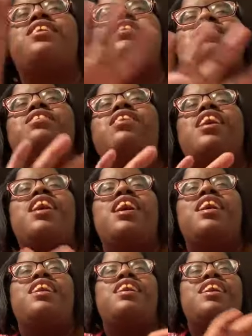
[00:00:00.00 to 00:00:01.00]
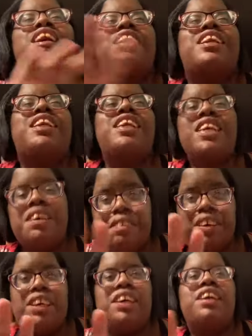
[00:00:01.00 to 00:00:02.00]
to the
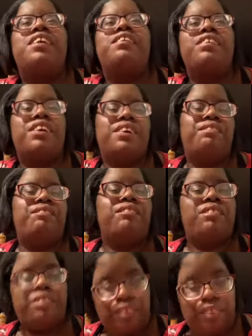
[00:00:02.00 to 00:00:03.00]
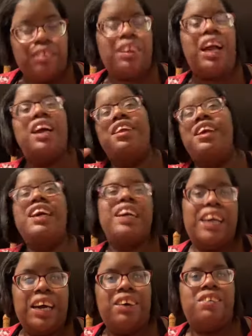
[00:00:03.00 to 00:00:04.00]
negativity they
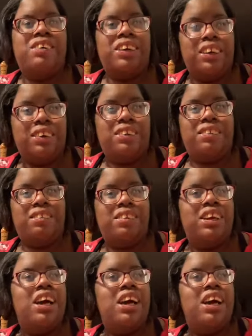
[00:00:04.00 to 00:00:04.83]
got going on.